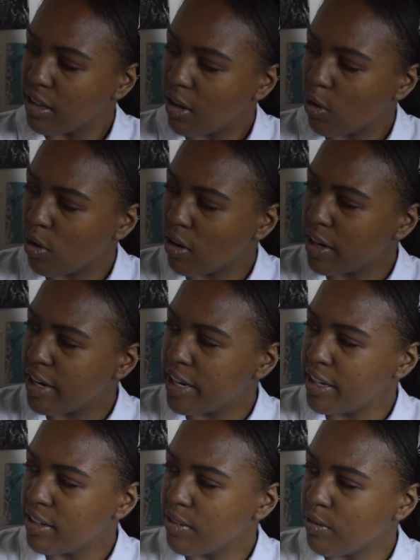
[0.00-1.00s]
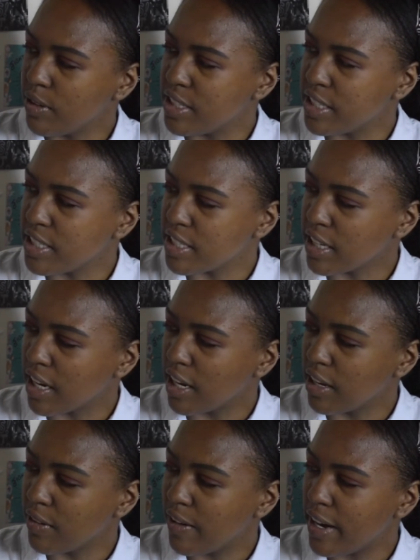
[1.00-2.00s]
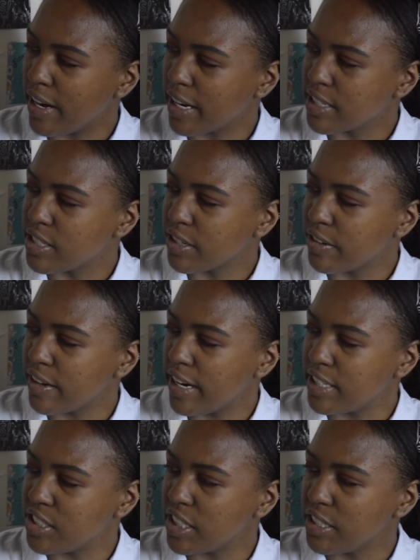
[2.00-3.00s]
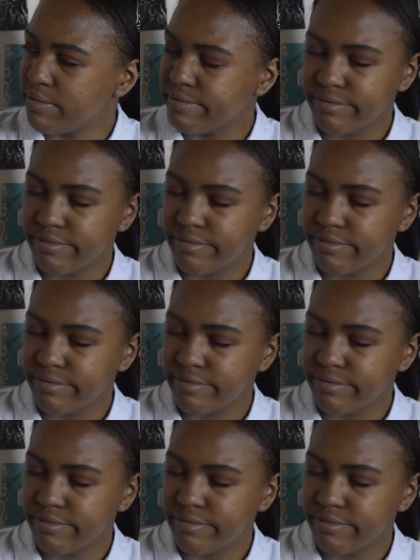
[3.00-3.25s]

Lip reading: Aura, which is the color right next to Creation.